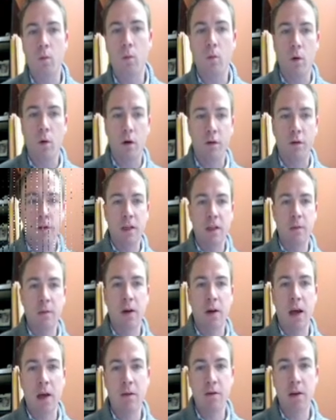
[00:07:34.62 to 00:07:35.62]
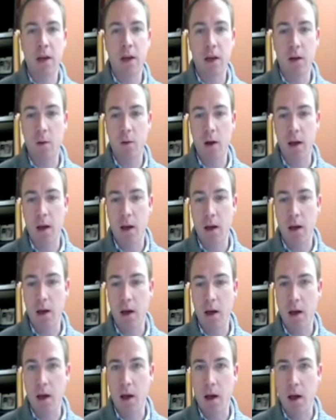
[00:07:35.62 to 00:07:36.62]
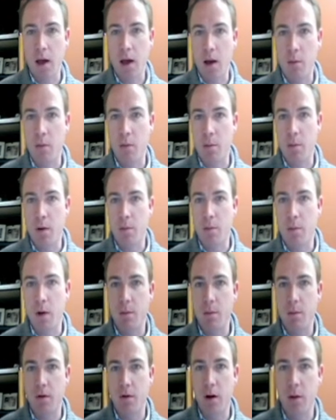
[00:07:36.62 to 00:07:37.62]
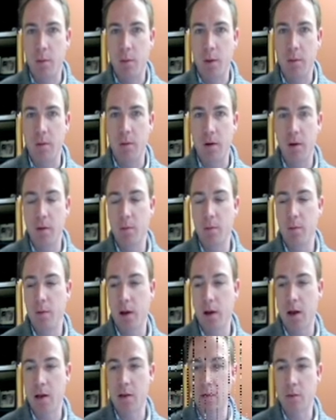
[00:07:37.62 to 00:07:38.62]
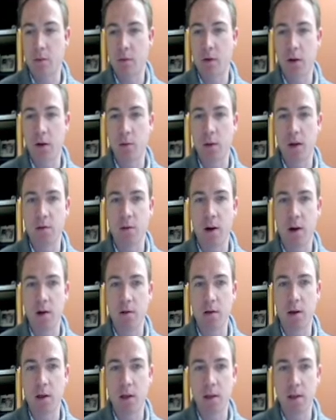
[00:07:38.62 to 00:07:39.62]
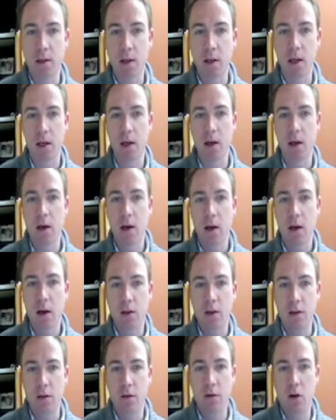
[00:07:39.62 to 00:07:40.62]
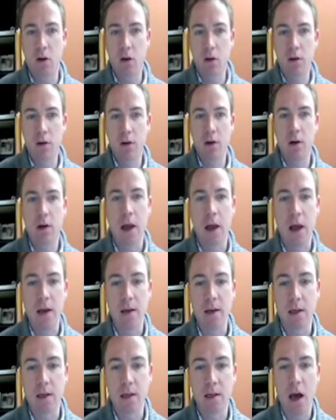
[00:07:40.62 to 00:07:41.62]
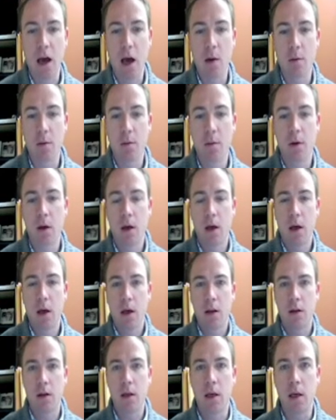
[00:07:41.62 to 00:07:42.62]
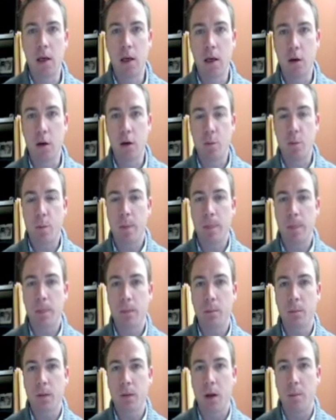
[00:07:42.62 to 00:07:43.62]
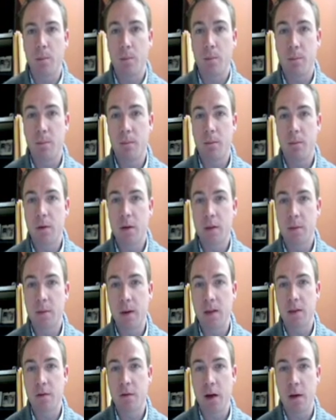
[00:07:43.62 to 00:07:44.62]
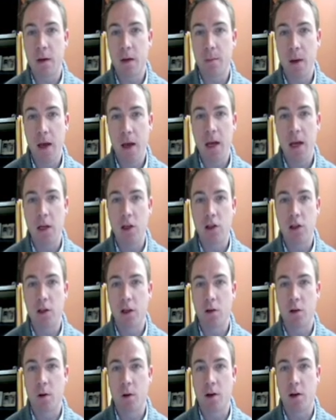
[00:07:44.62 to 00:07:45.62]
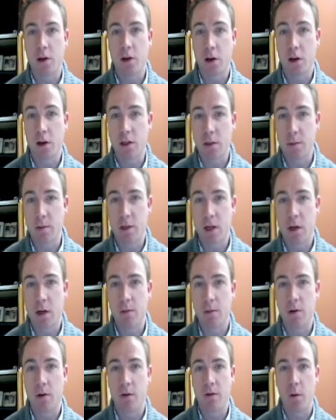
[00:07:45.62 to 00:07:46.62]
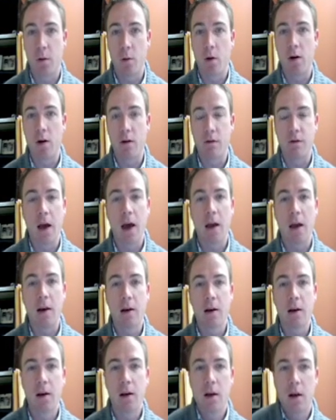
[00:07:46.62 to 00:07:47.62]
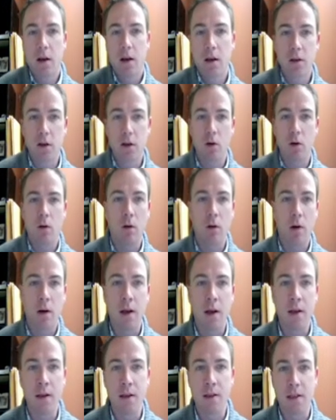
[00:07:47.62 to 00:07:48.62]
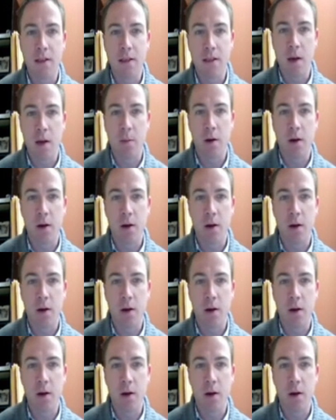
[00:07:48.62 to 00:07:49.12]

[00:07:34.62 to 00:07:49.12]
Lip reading: What Facebook have taken away, and will be a problem for a lot of people as we find ways around it, is the default landing tab. The specified page that you wanted your customers to come to if they weren't a fan. So in this example